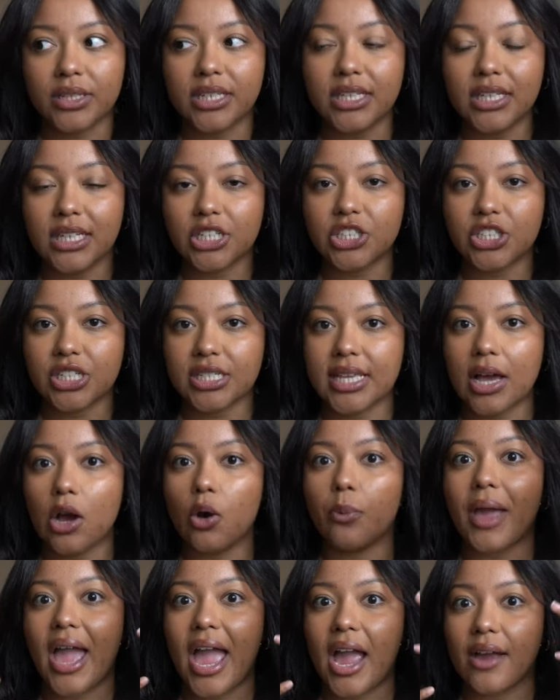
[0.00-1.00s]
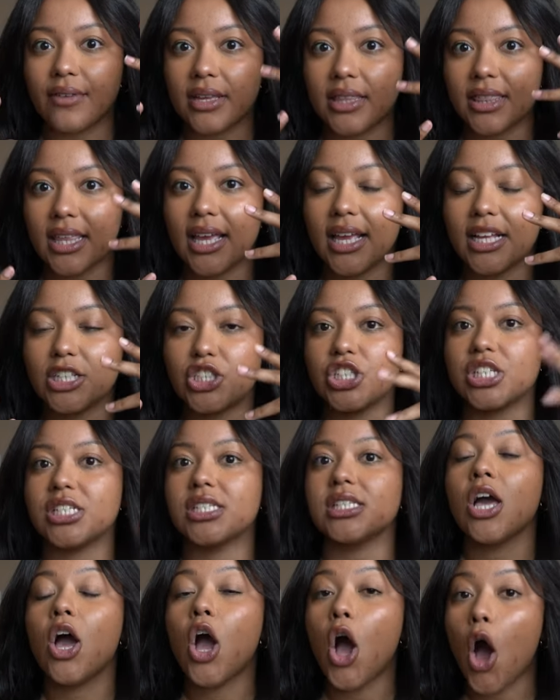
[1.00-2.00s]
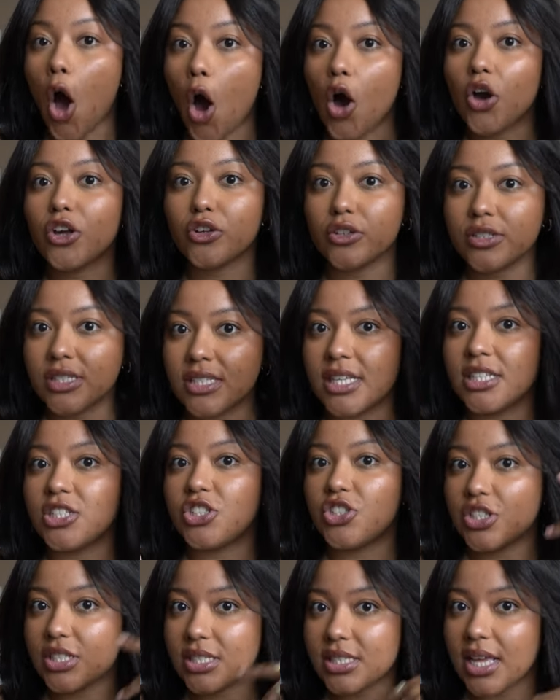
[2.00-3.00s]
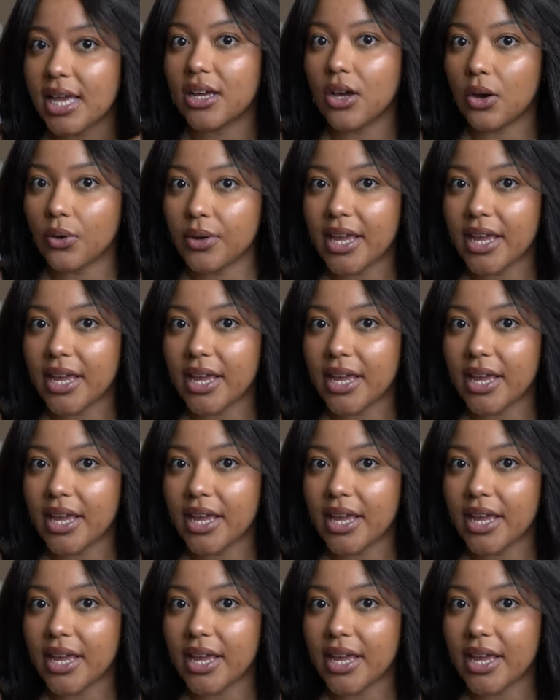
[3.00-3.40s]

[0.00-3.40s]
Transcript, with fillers: really does just help everything just all your scents just like go